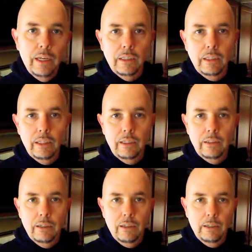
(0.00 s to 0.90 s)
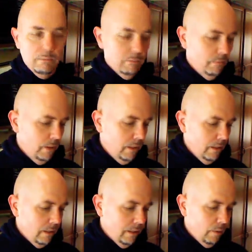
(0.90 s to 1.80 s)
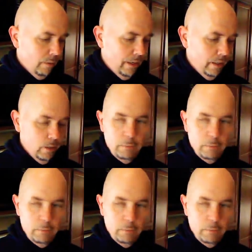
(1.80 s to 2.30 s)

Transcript: And then that way,